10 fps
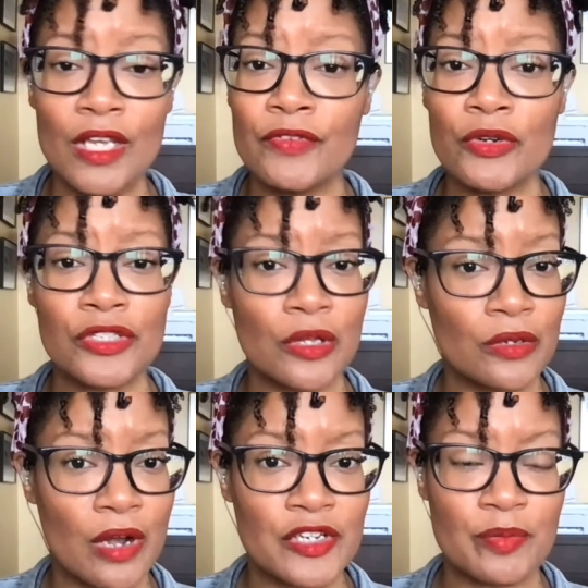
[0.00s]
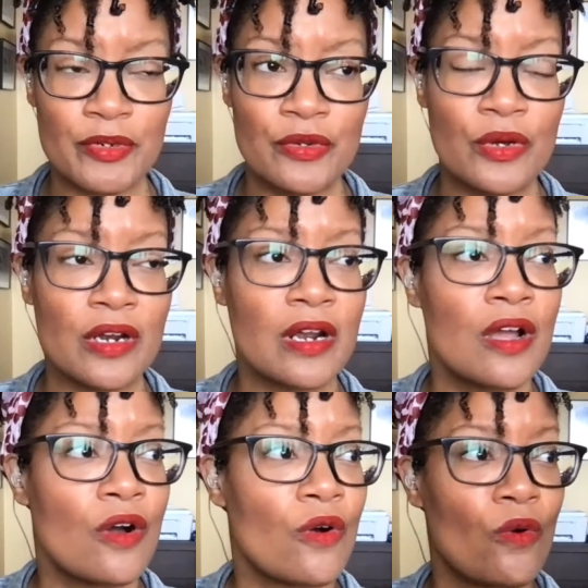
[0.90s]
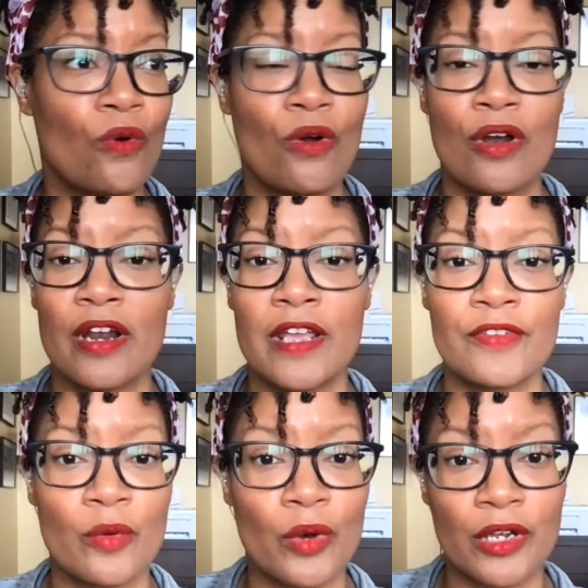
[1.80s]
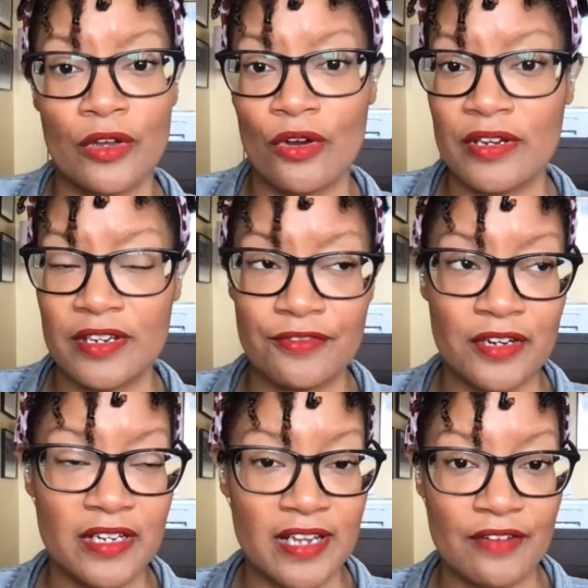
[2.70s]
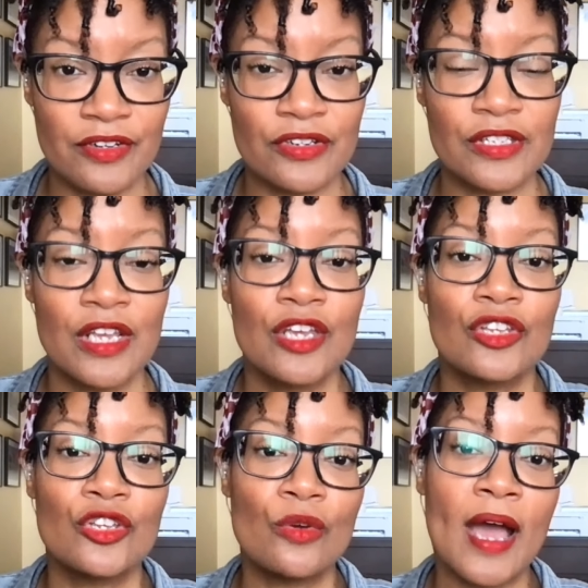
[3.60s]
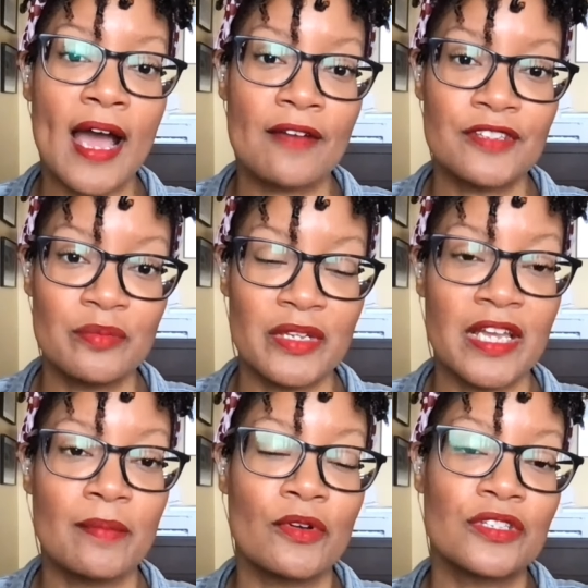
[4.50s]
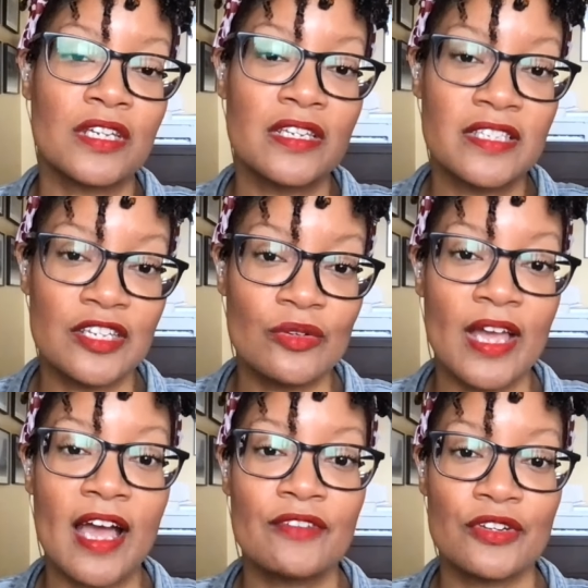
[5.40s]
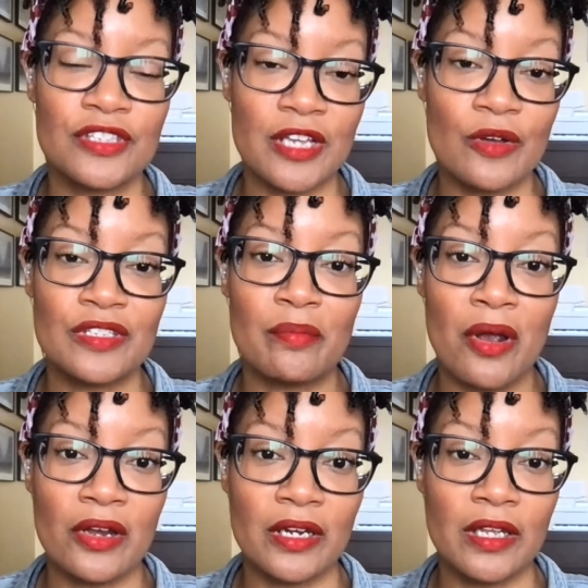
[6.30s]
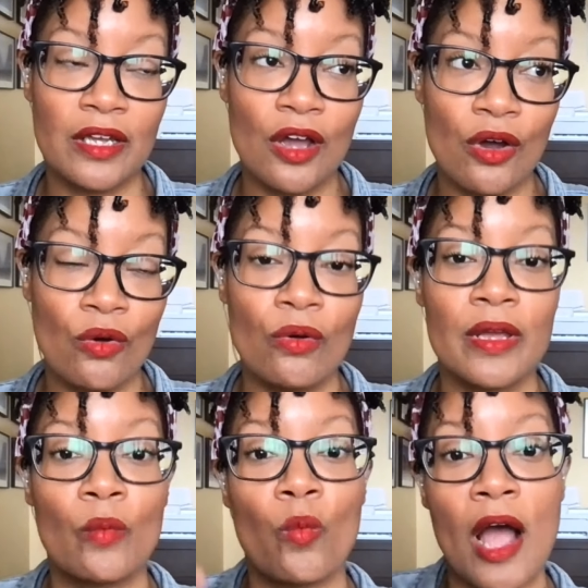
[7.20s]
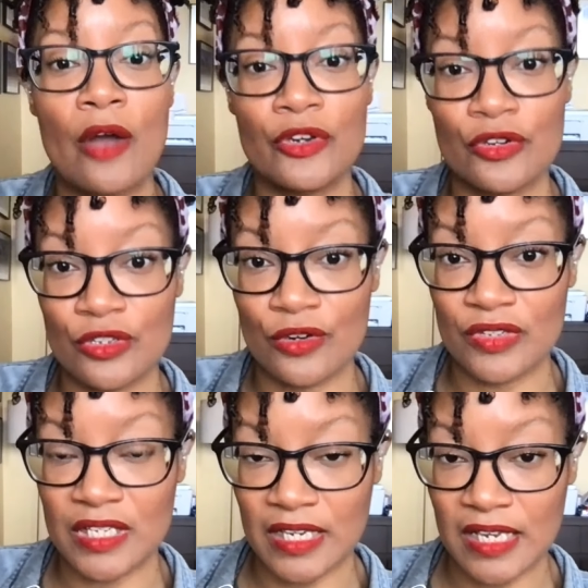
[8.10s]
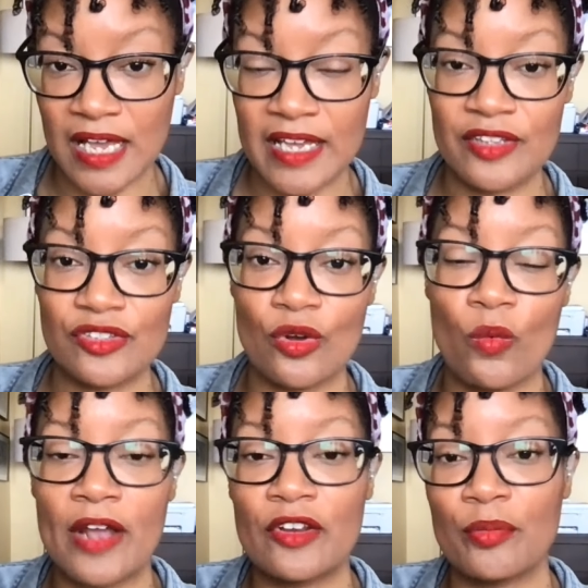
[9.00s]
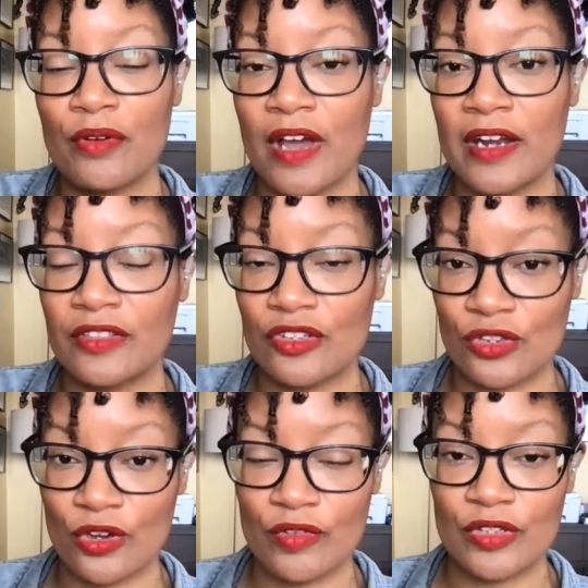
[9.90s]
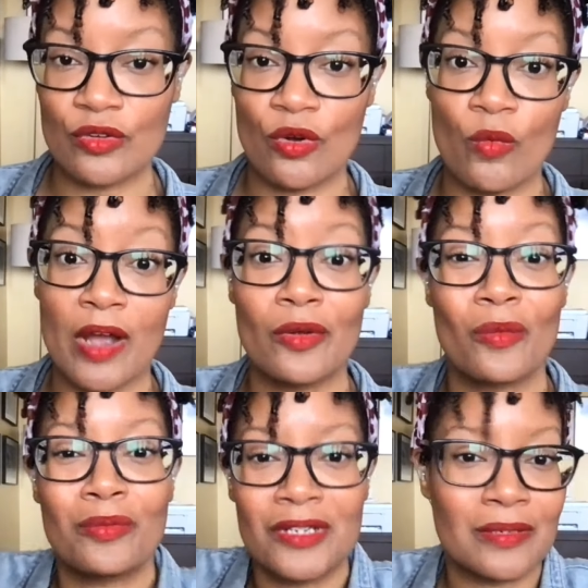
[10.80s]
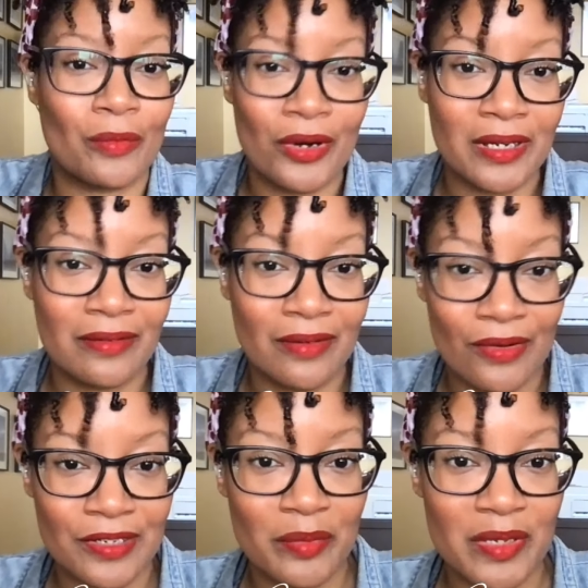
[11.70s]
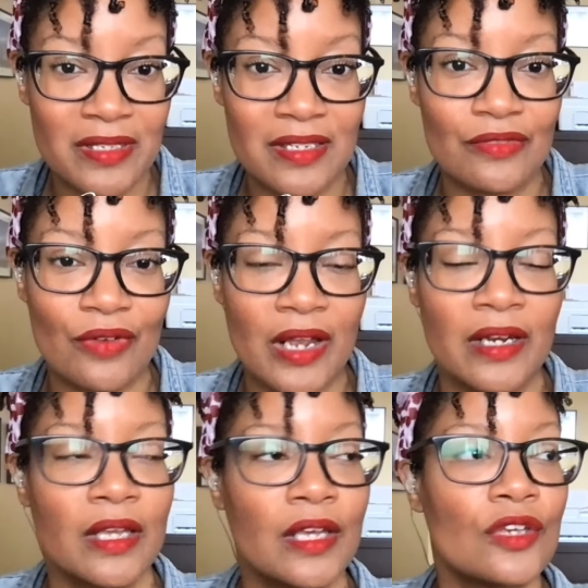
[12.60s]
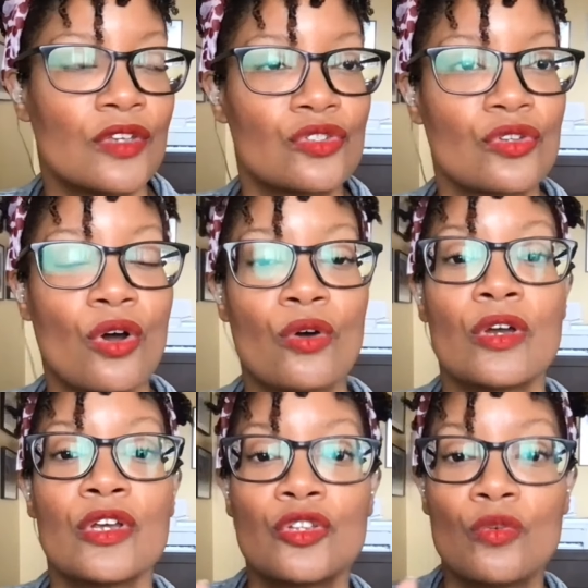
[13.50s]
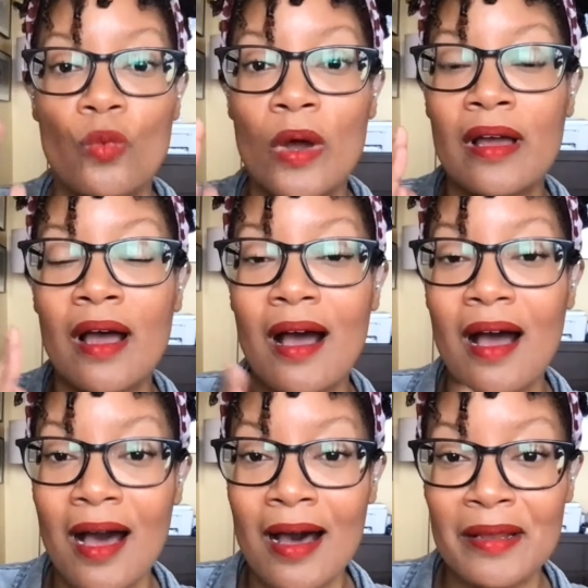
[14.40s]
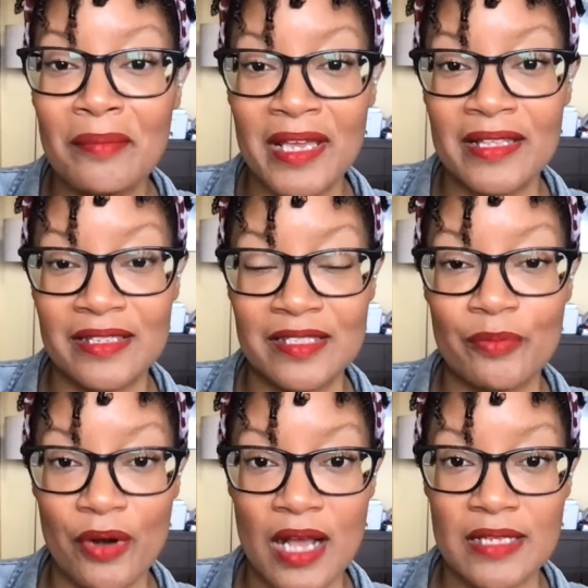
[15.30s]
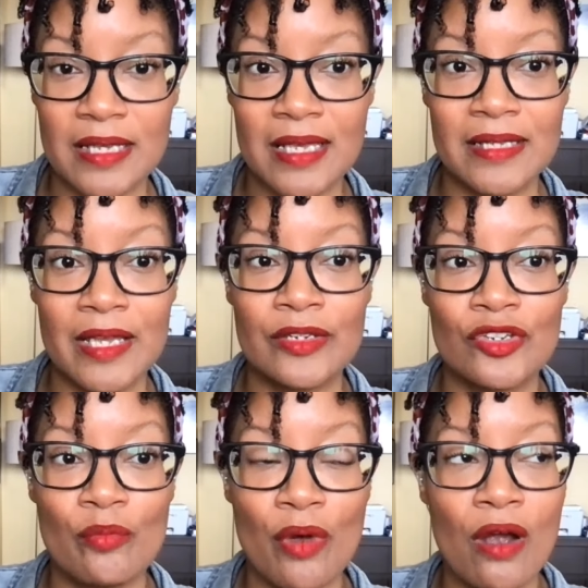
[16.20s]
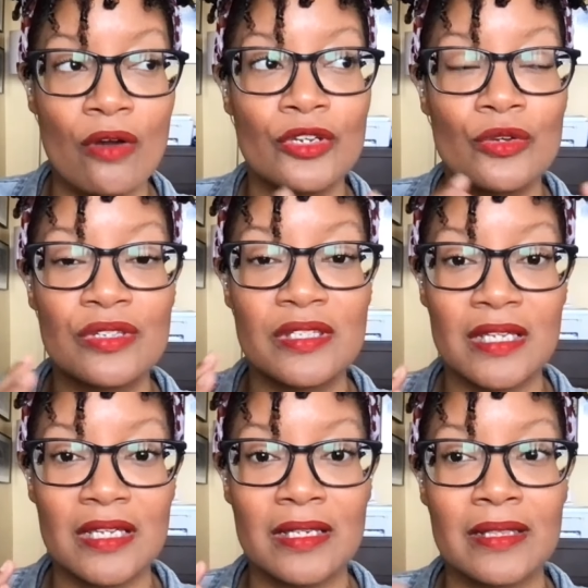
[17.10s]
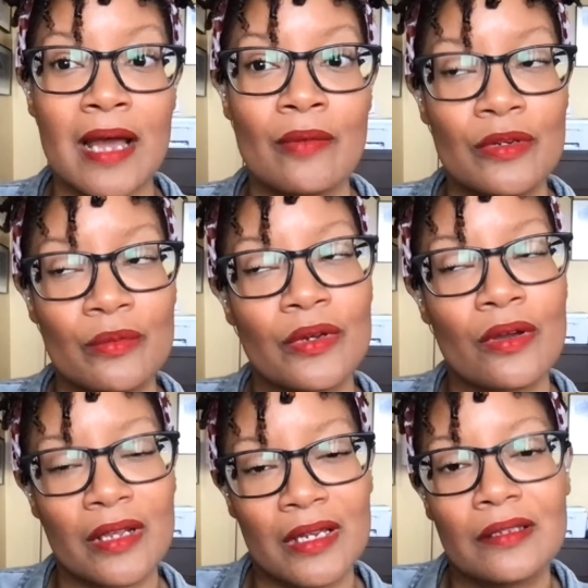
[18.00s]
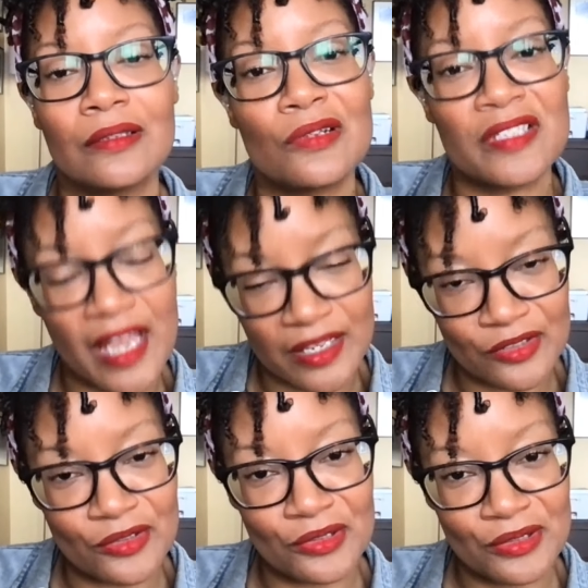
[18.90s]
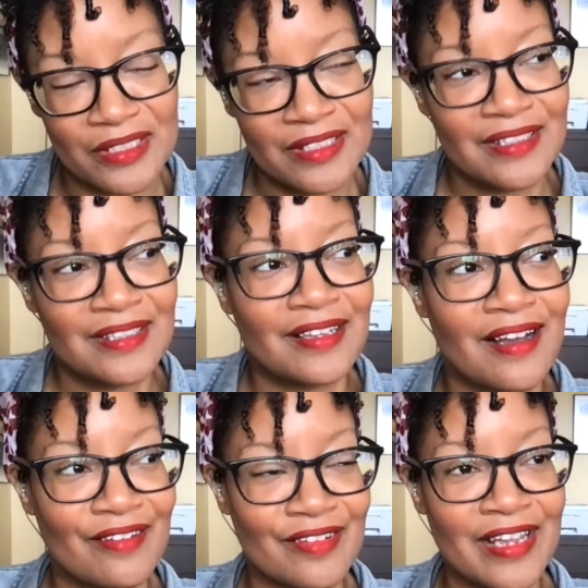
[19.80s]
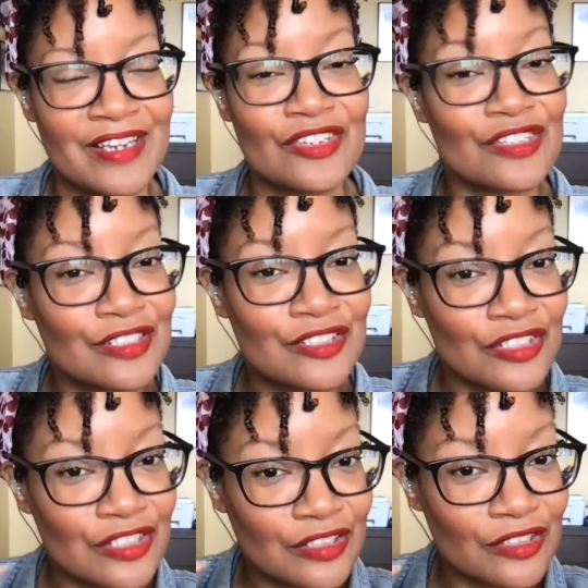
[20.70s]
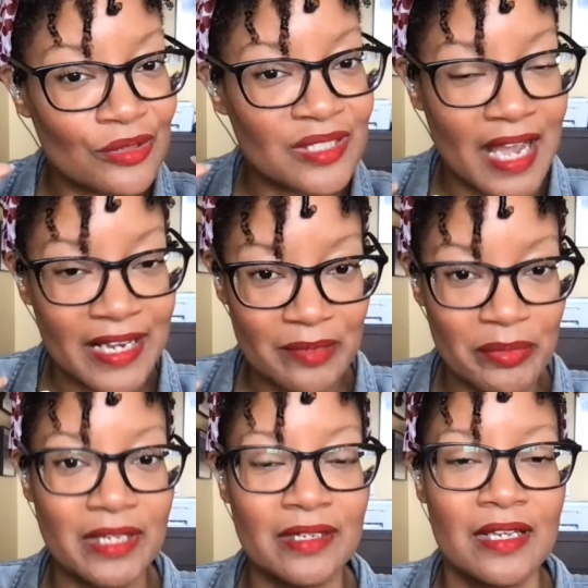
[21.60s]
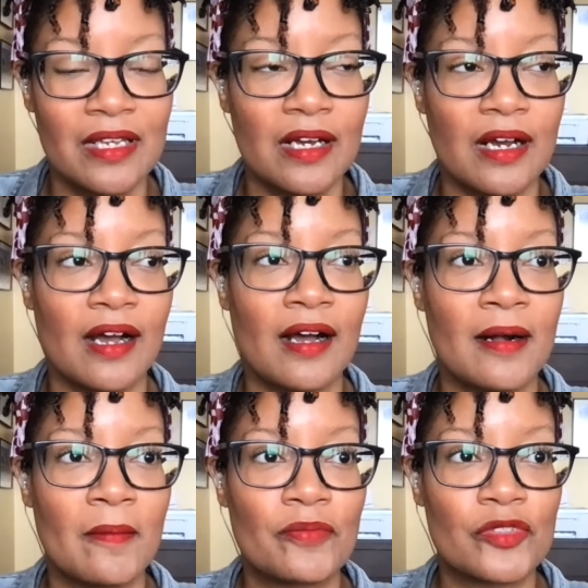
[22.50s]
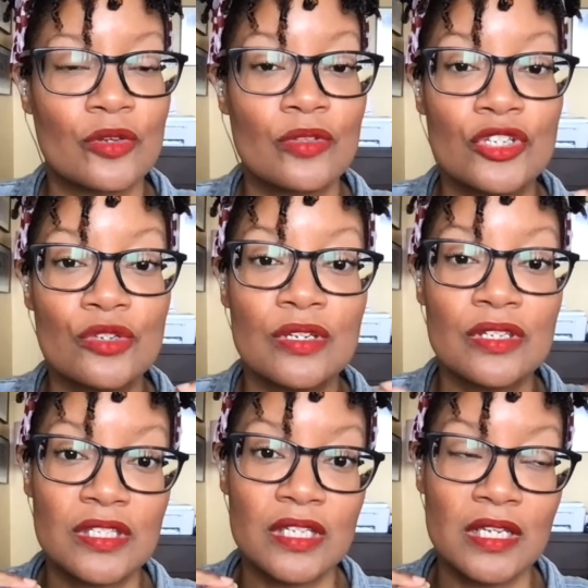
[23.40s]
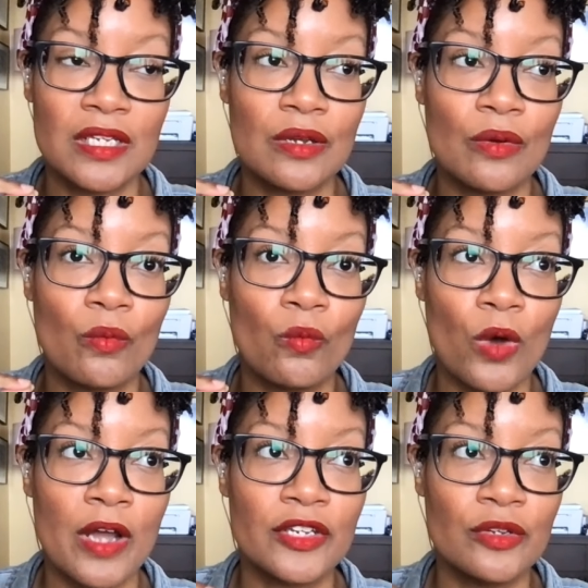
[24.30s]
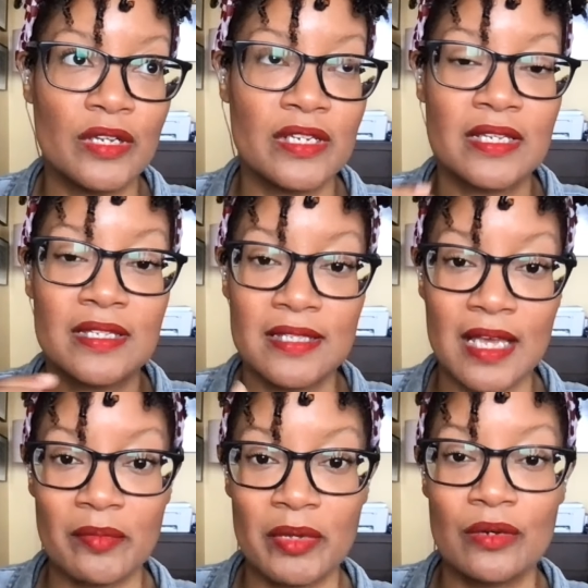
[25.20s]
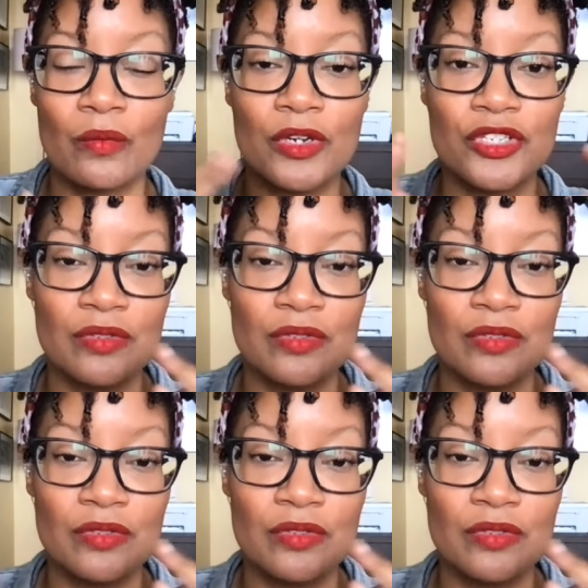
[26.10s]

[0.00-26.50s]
If you're a solo entrepreneur or if you're working on different endeavors, you have to be able to continue to have your sales and marketing go while you're servicing clients or while you're providing the service or while you're just working on your business, right? So you want to automate this process. And tomorrow you'll see that one, we're going to get a little technical. All right, just a little tiny bit so that you can see what you need to segment, what